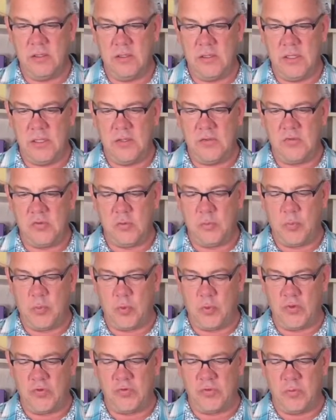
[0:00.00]
into
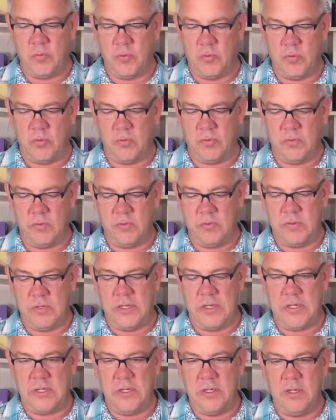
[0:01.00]
portrait mode,
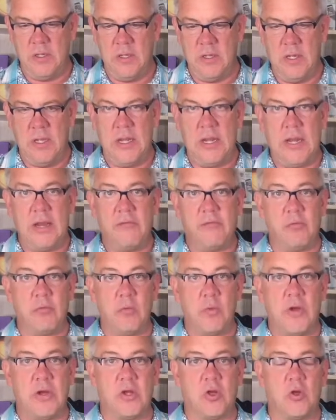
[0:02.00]
right? And if we
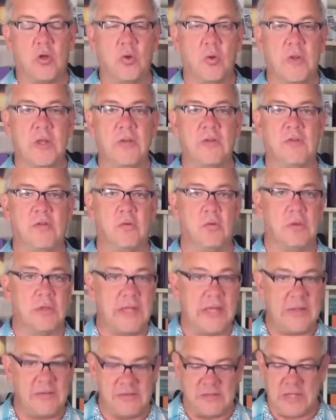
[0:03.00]
want to go into
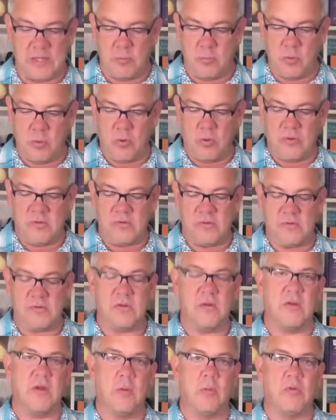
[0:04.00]
landscape mode, it's just a
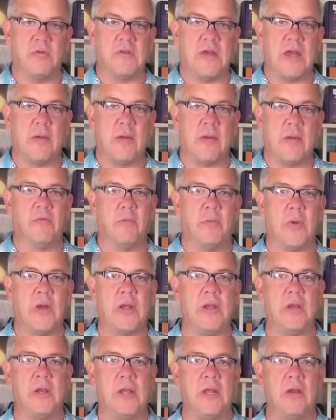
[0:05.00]
double tap of a
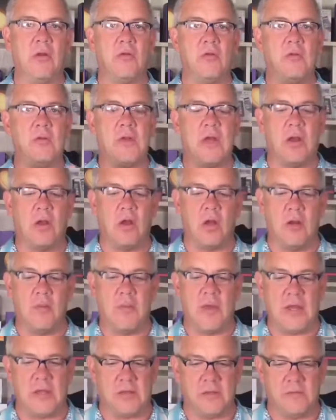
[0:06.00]
button, and it'll do that
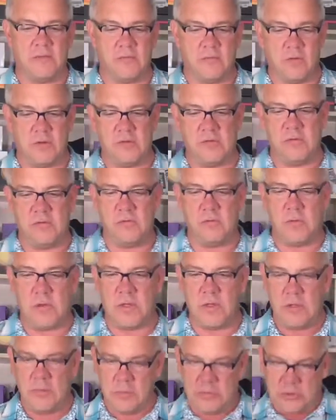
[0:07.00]
automatically for us as
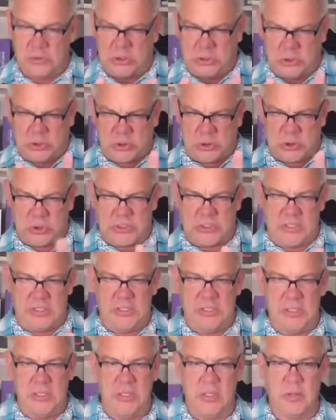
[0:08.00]
well. I'm a little crooked,
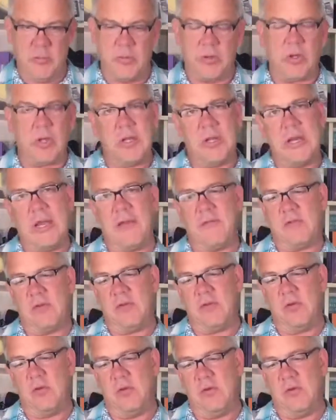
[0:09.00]
but all I'd have to do